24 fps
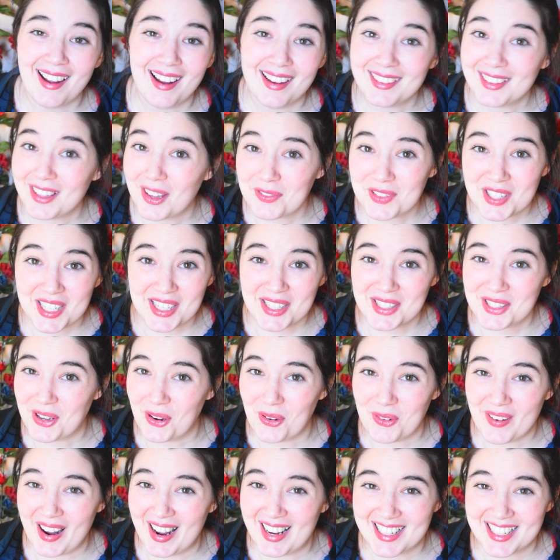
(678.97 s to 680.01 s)
I love tea
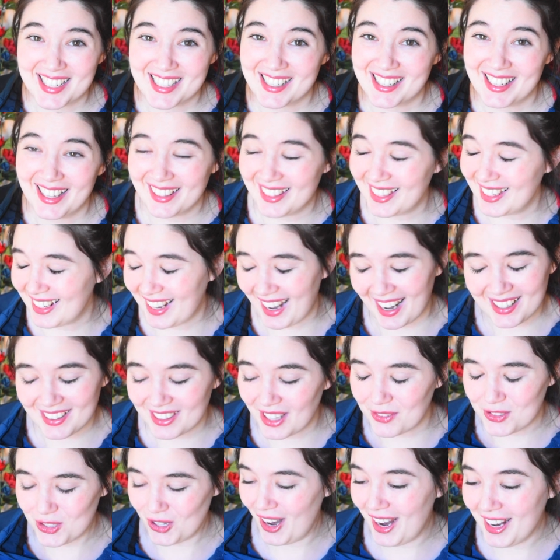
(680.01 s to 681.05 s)
so much. Like, I
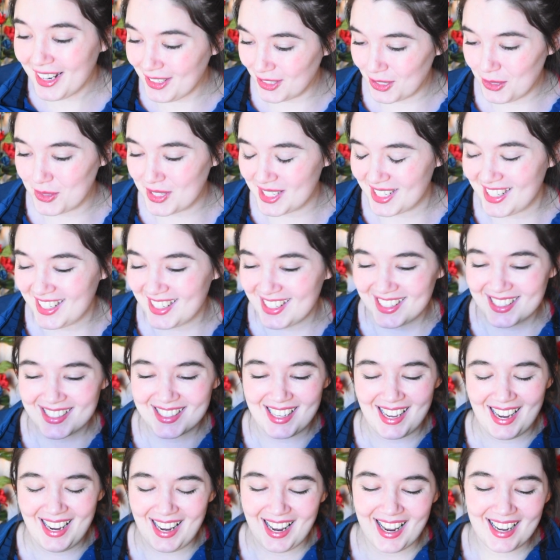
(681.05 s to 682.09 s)
love trying new teas
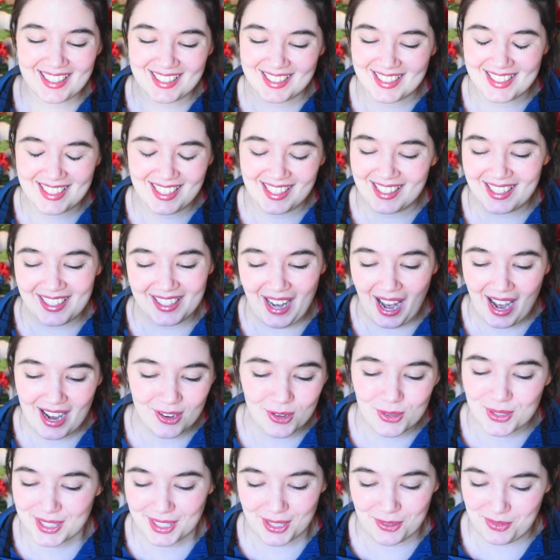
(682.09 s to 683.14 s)
and I
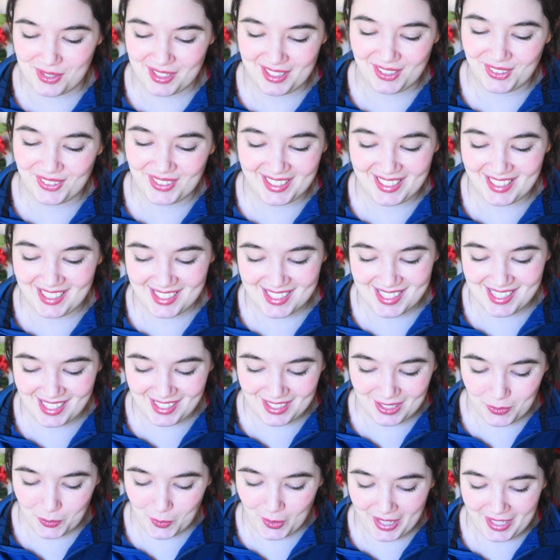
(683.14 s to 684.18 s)
always get really, really
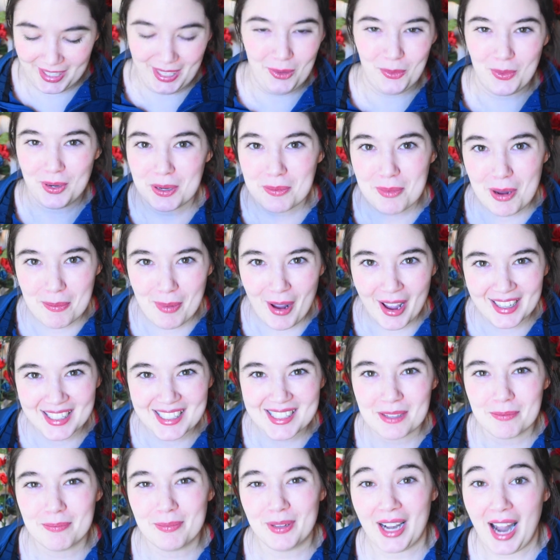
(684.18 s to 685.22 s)
excited when I get one in my
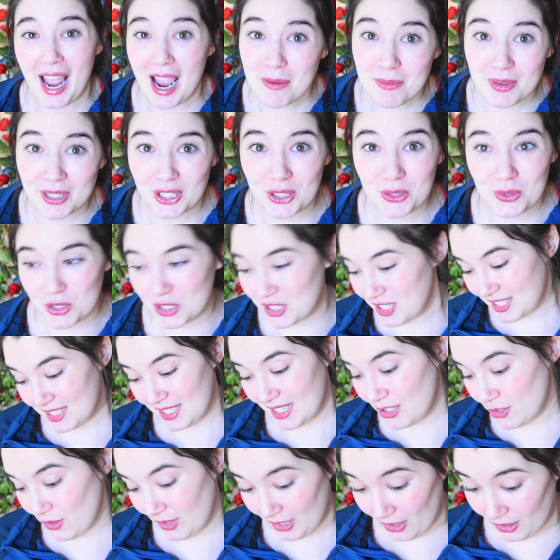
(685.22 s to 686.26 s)
box, but I'm a huge
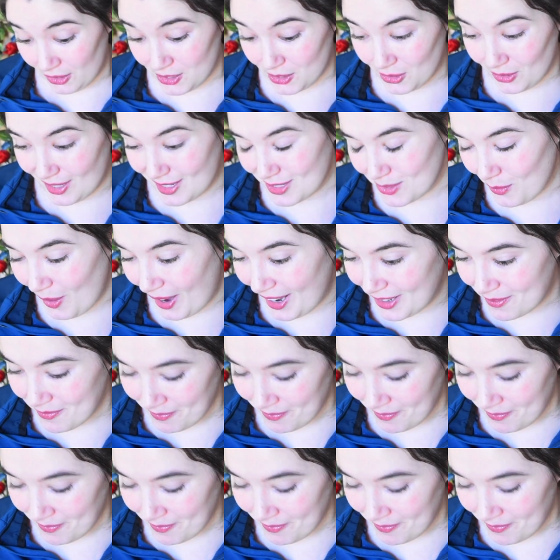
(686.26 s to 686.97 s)
tea drinker, so that's why.